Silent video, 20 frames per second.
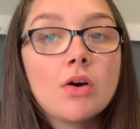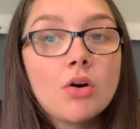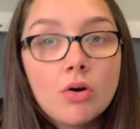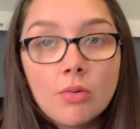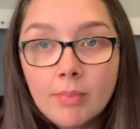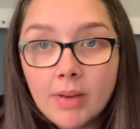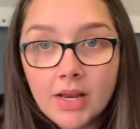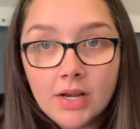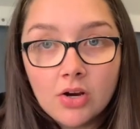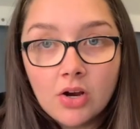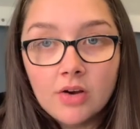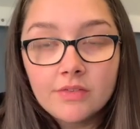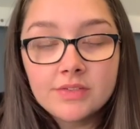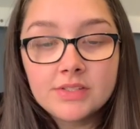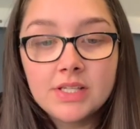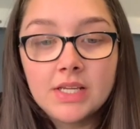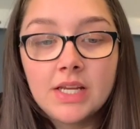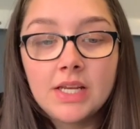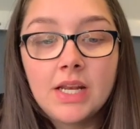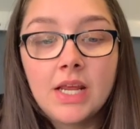or may not have
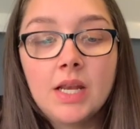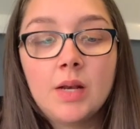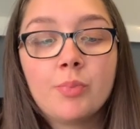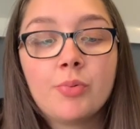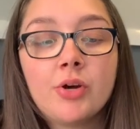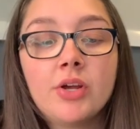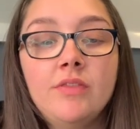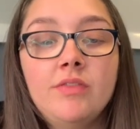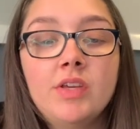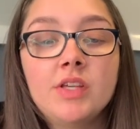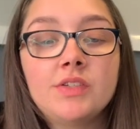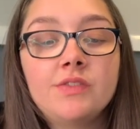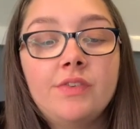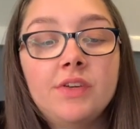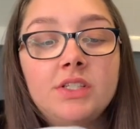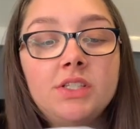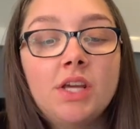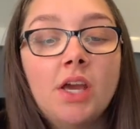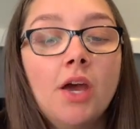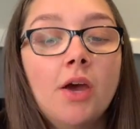seen in a previous
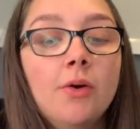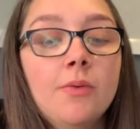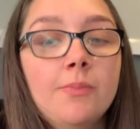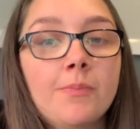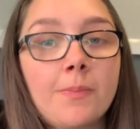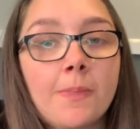video